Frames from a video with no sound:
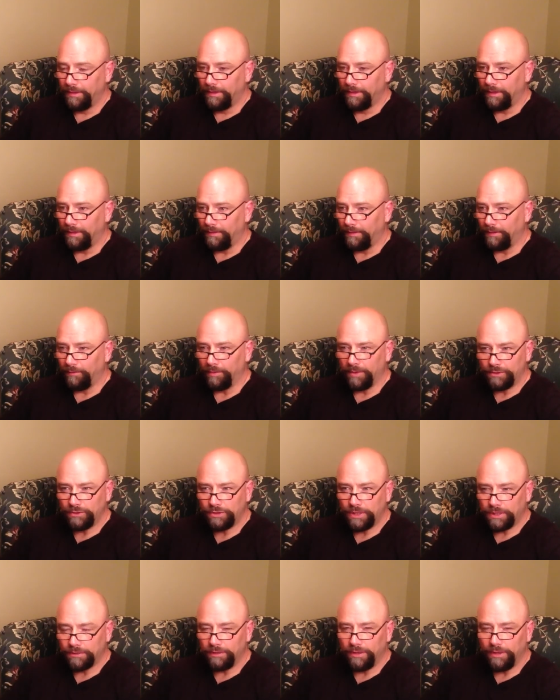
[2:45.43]
And then I went and
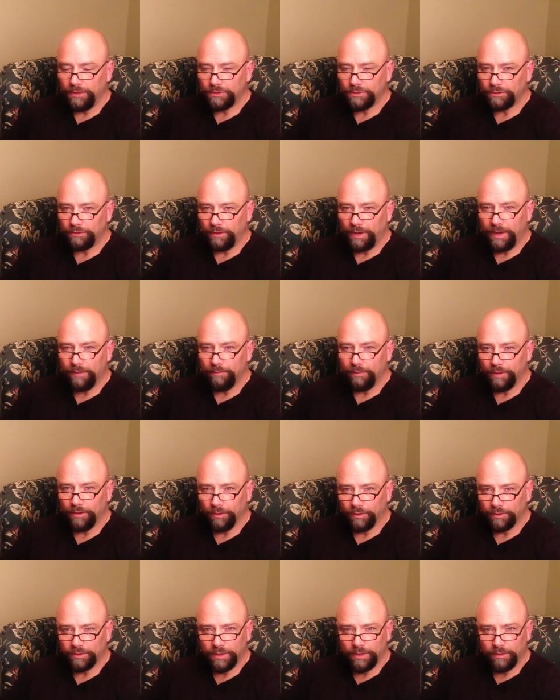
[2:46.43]
checked on Instagram and
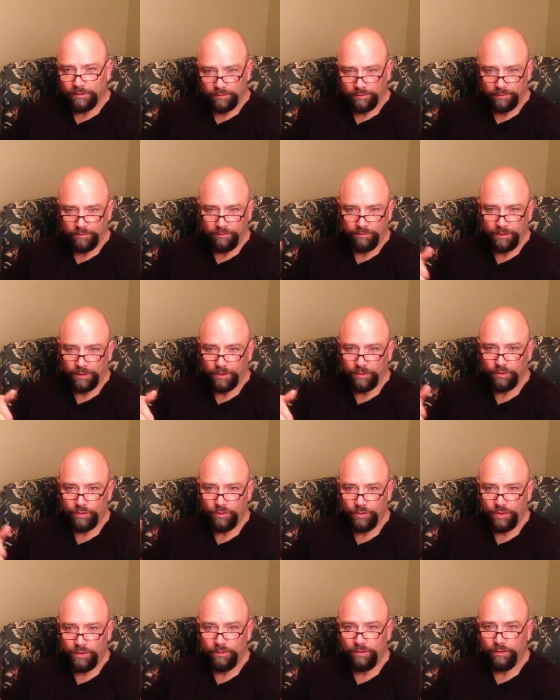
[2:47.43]
looked at, you know,
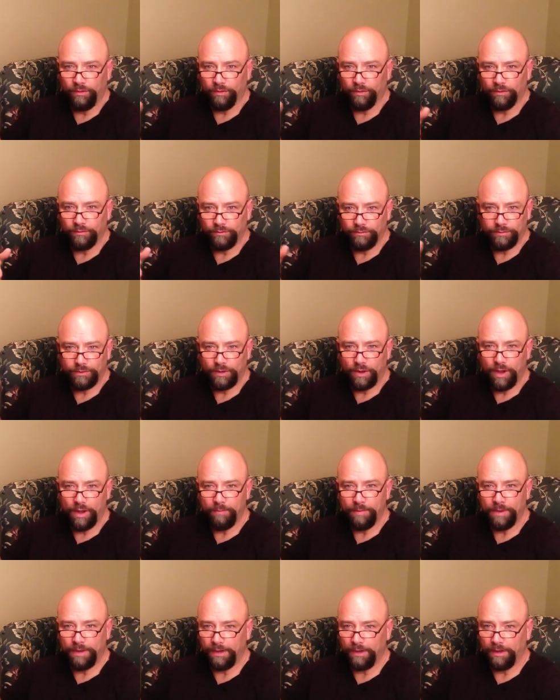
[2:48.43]
who'd
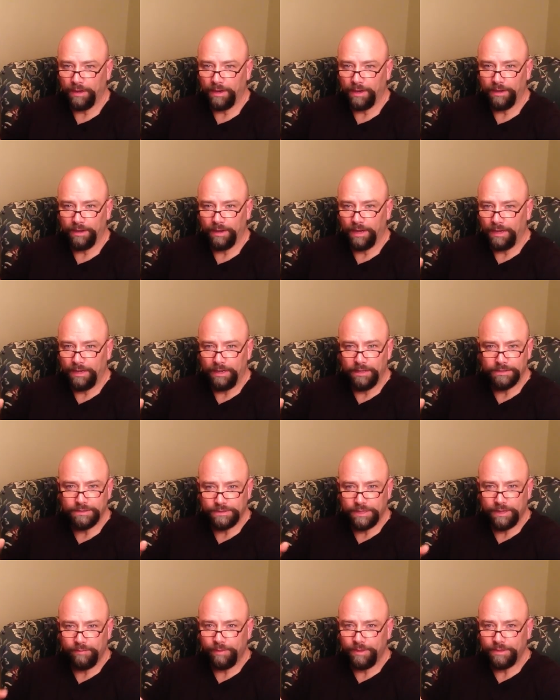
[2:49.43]
commented on it. And I didn't
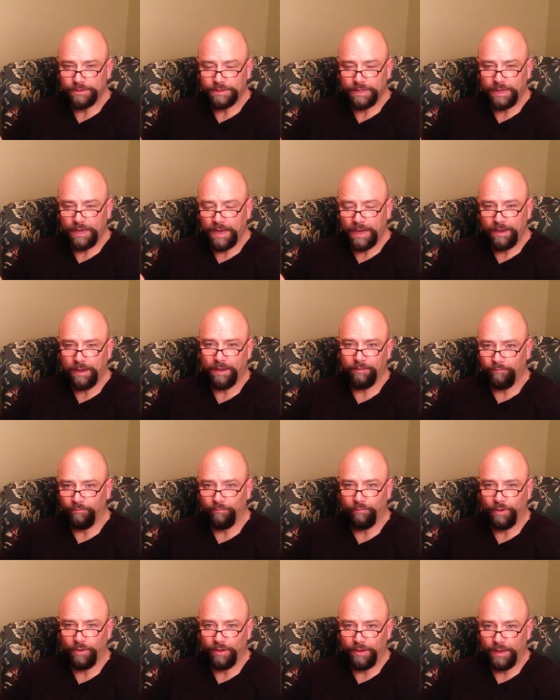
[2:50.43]
see anybody say, hey, I'm
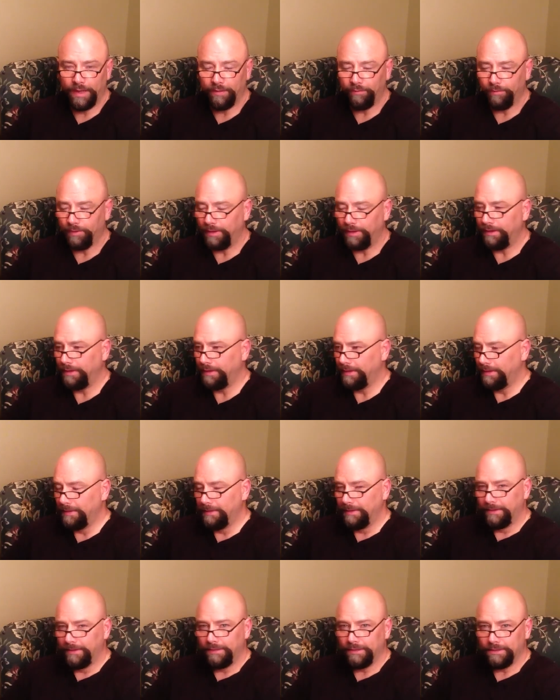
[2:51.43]
wanting that one.
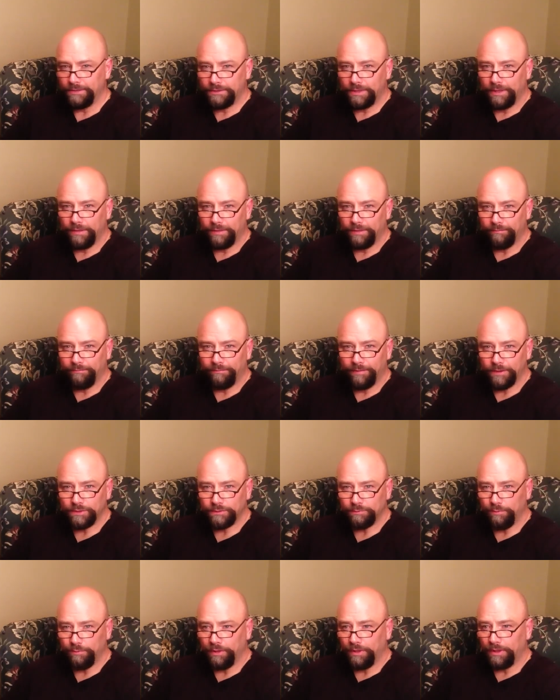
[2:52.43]
Didn't see anything on
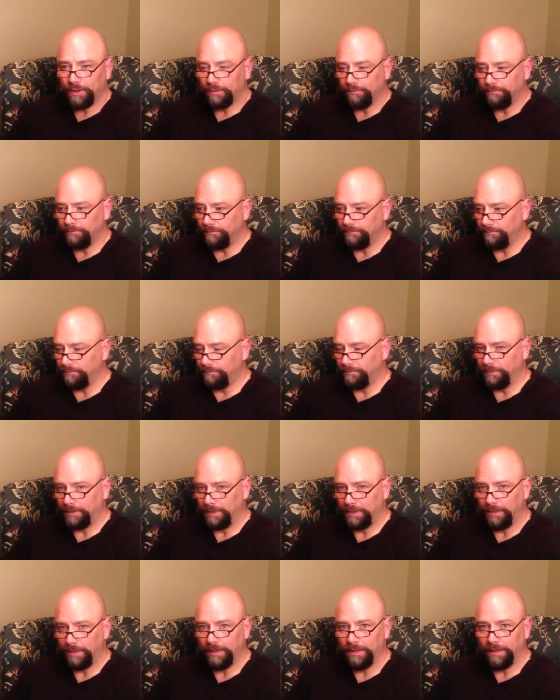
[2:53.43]
Facebook. And
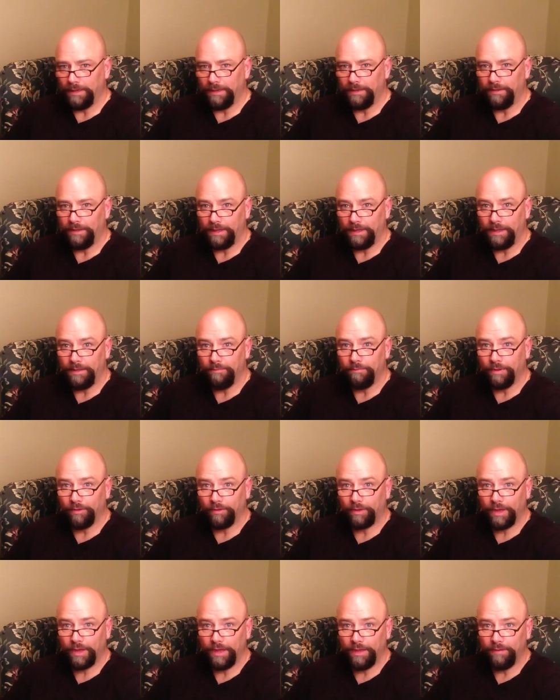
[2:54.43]
then the email
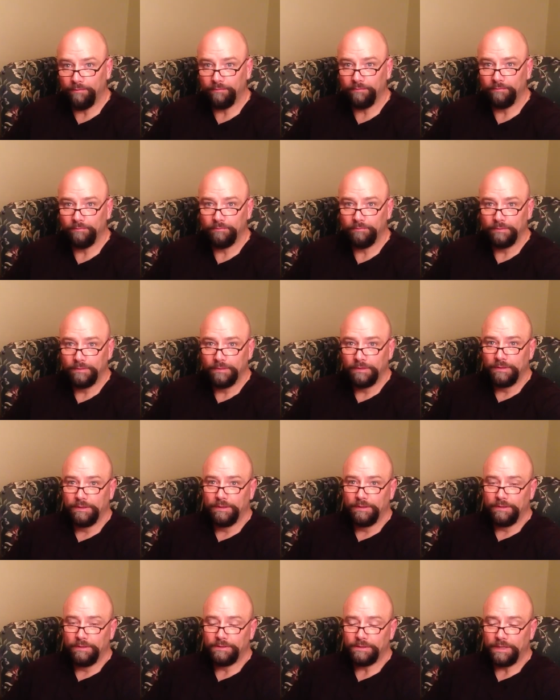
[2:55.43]
came
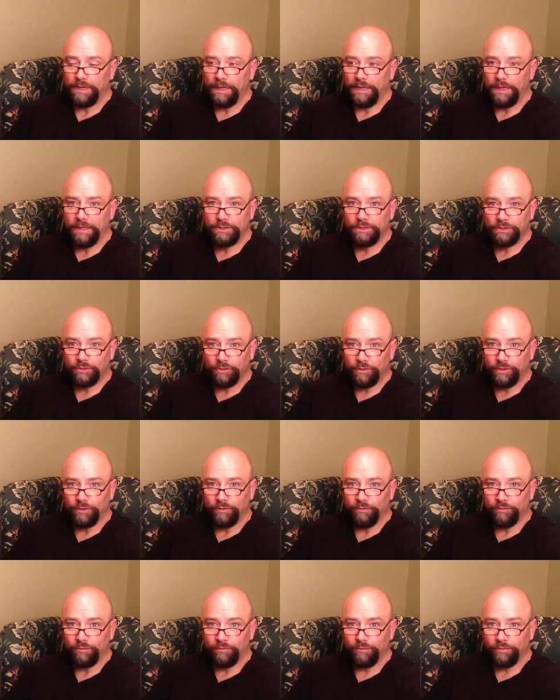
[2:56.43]
saying, it's
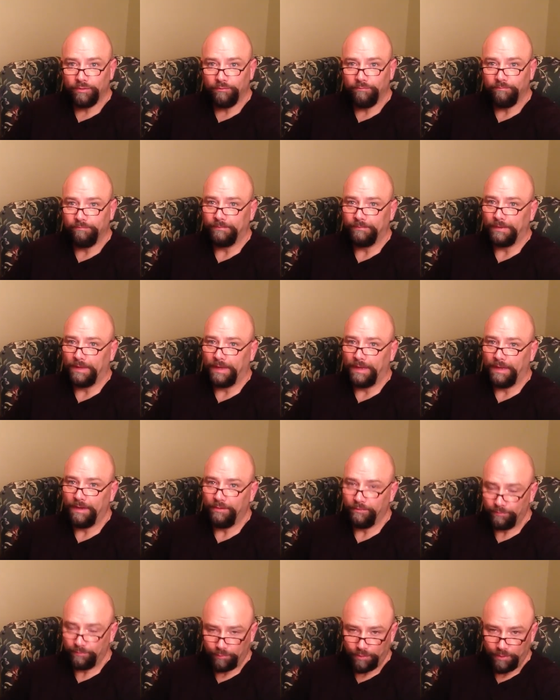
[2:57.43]
yours. So I
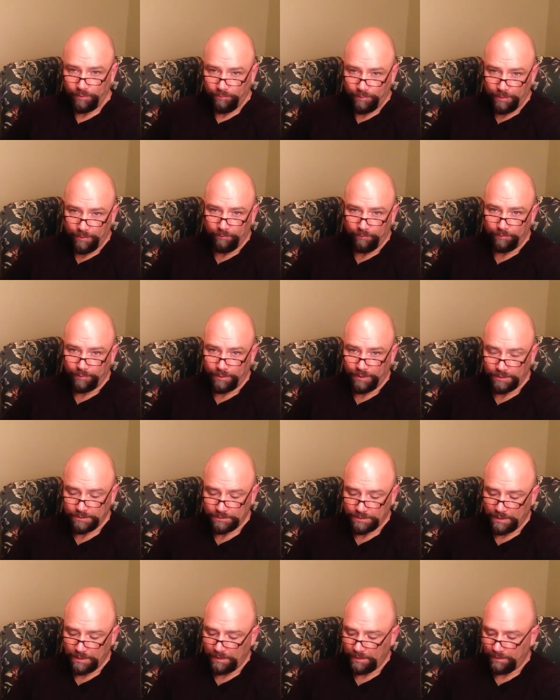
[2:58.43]
was pretty pumped, pretty
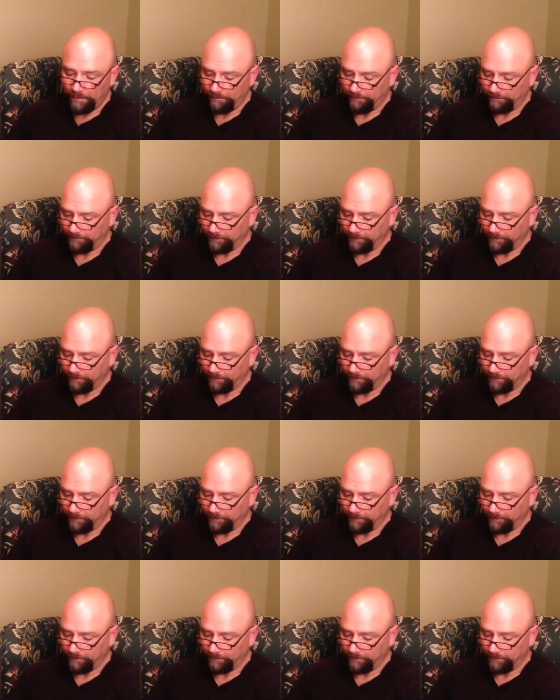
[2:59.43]
excited.